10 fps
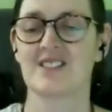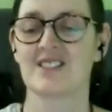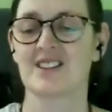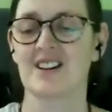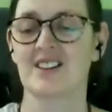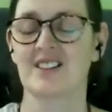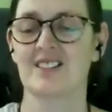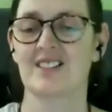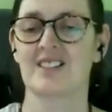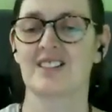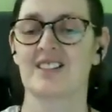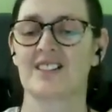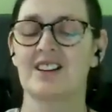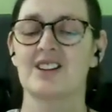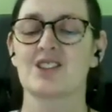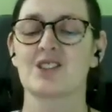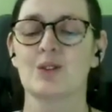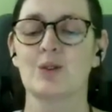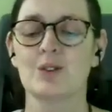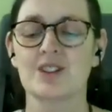So a
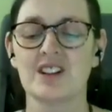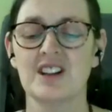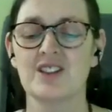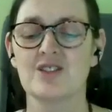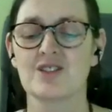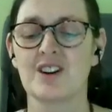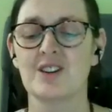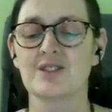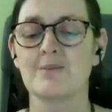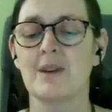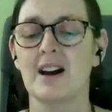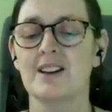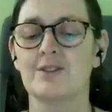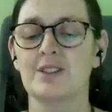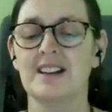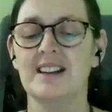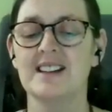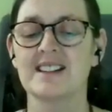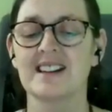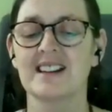short intro to mindful
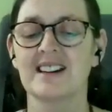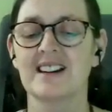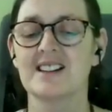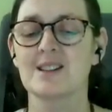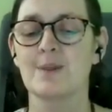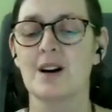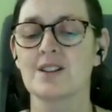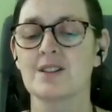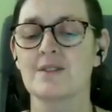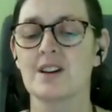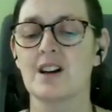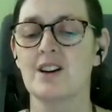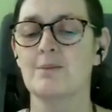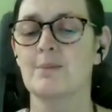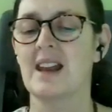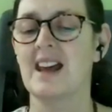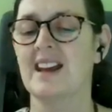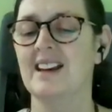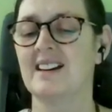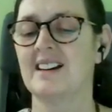eating, and as part of the home
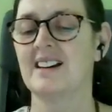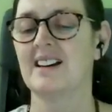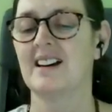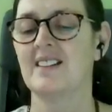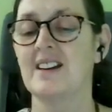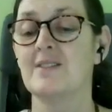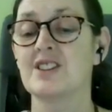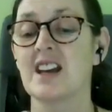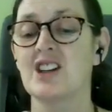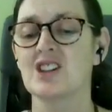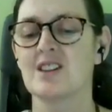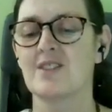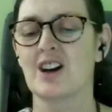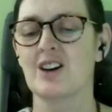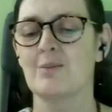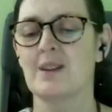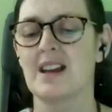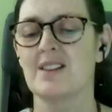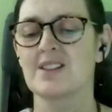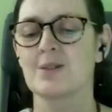play, the invitation of a home
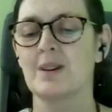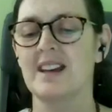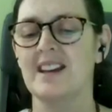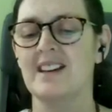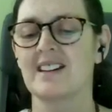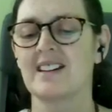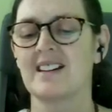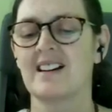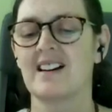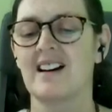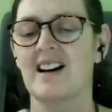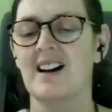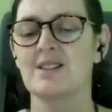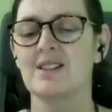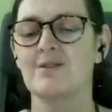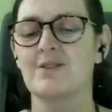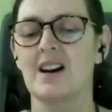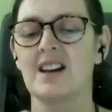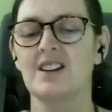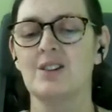play this week, I would
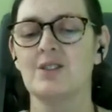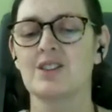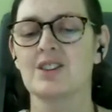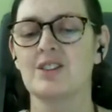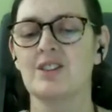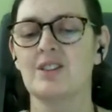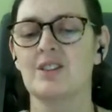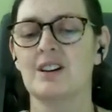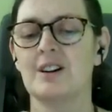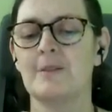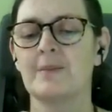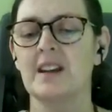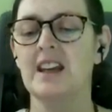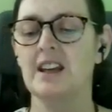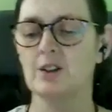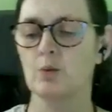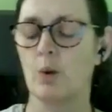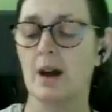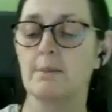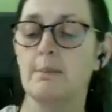invite you to eat
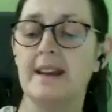one